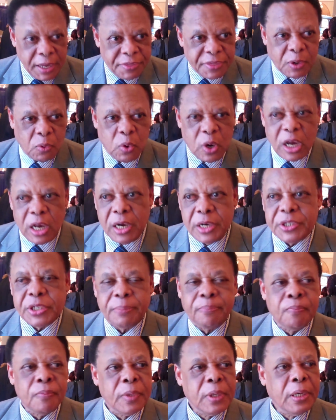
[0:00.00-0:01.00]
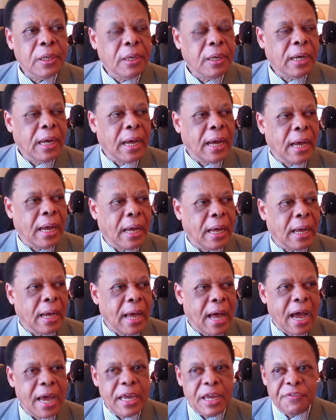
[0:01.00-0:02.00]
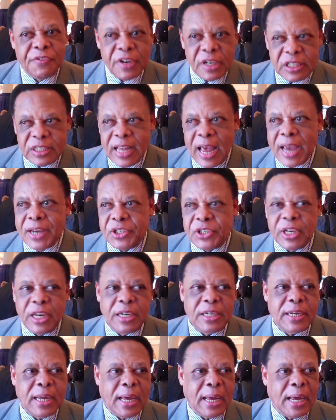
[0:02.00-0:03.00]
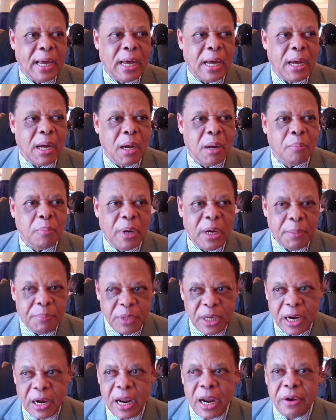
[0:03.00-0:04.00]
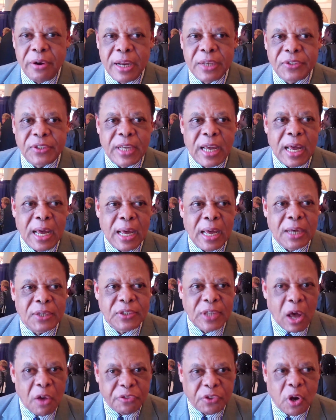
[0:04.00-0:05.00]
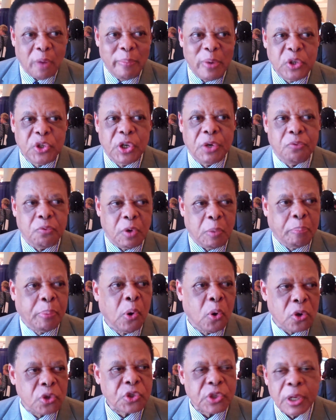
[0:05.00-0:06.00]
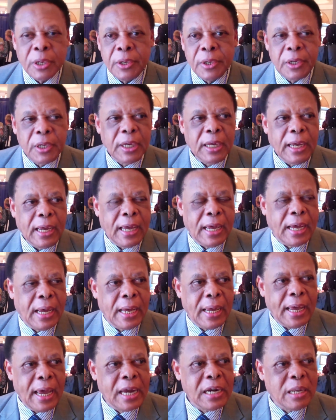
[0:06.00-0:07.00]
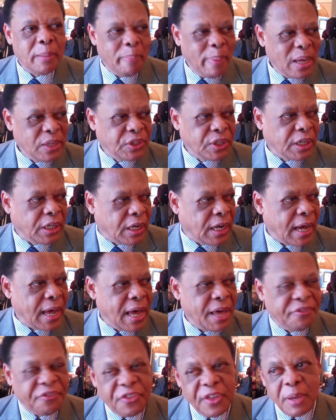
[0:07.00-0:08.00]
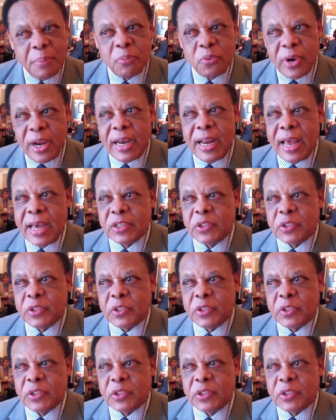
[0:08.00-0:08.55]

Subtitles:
in the world. I even cited Mwalimu Nyerere's South Commission report. And the basic theme really